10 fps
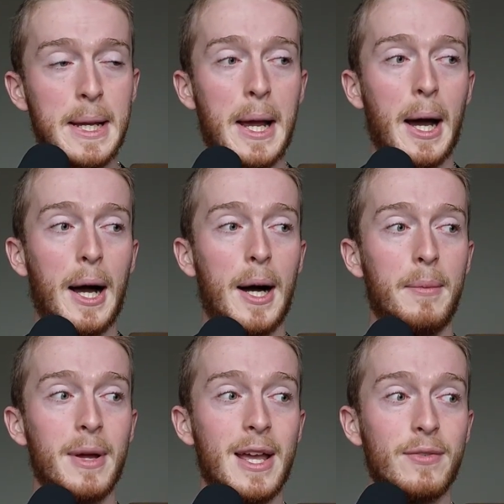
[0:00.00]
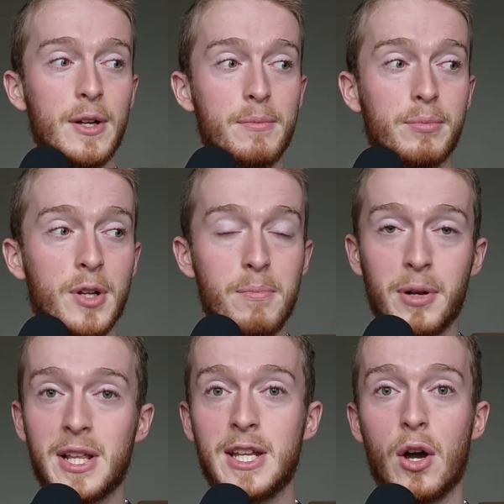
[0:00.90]
If I'm
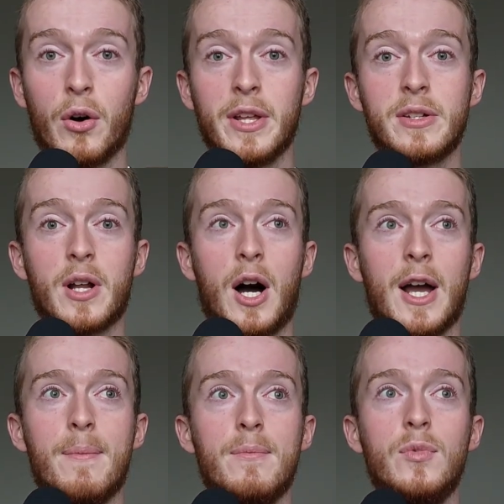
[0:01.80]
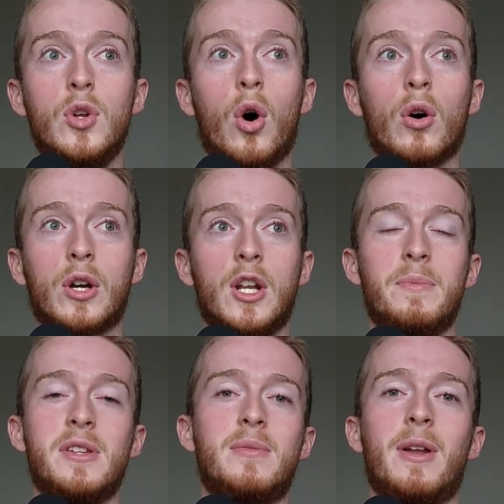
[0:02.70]
completely honest, I'm not going to
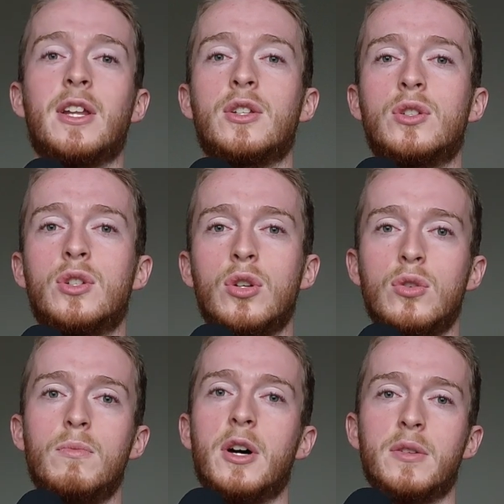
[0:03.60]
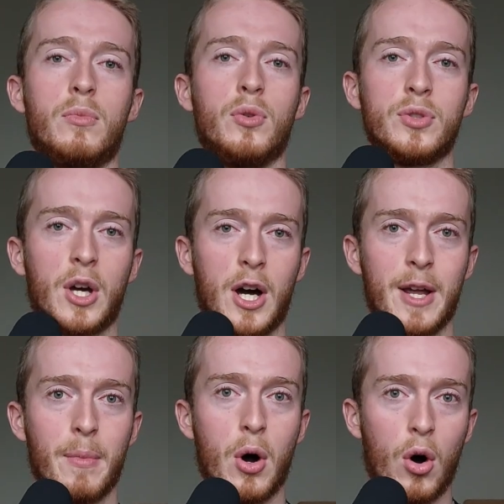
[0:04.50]
be spending too much more
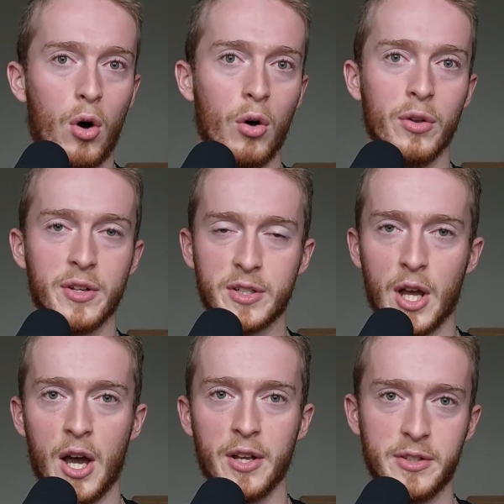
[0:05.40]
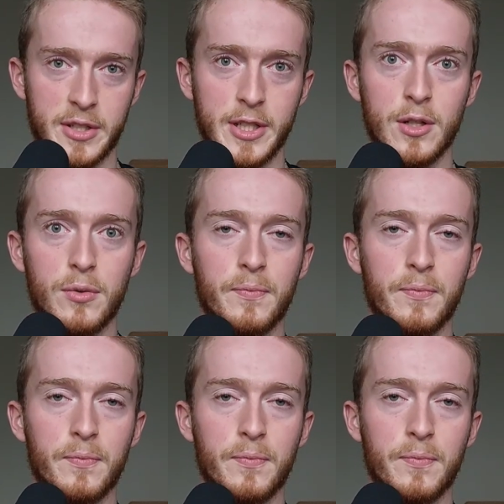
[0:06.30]
time on Scarred Steel.